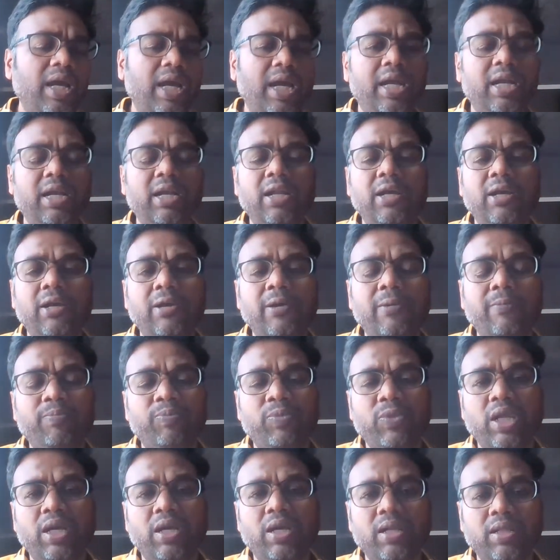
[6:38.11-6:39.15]
and
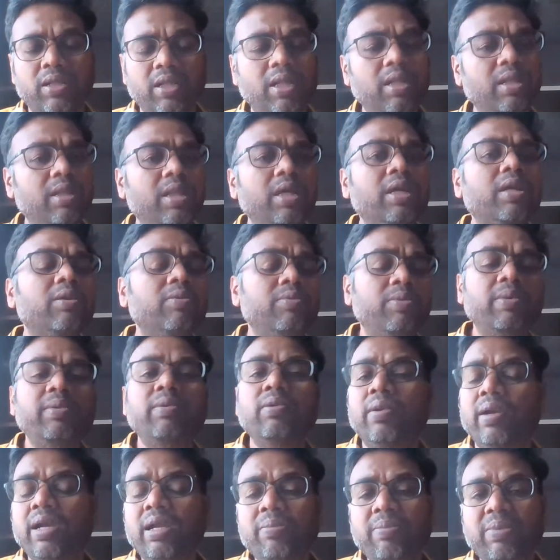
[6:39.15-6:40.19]
there
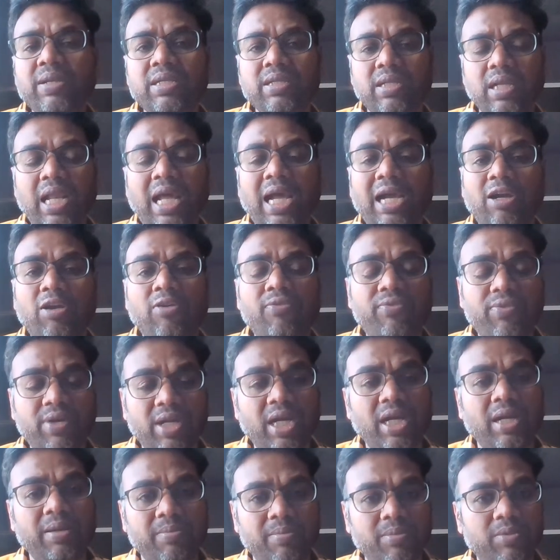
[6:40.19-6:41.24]
might be lack of
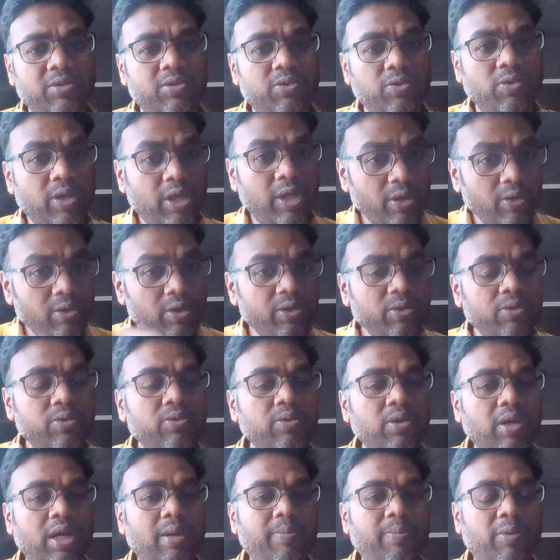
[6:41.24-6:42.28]
time to give
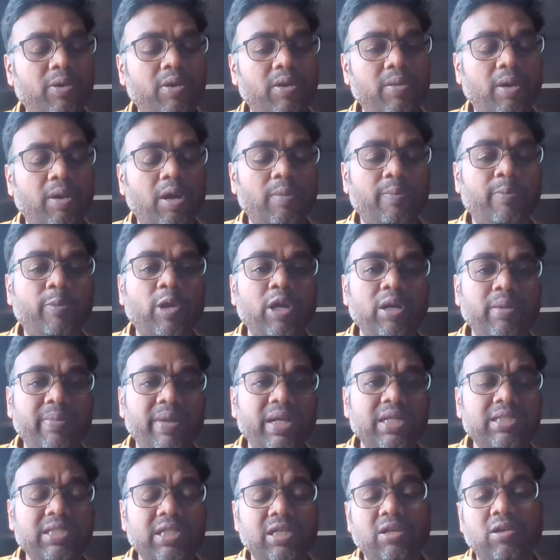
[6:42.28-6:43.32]
you
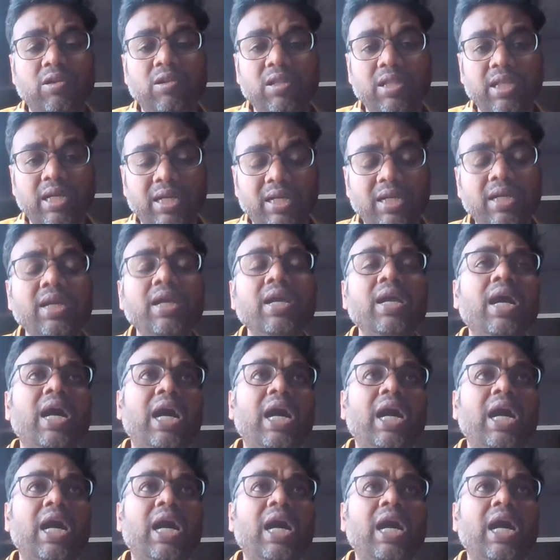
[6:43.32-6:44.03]
appointments and all that.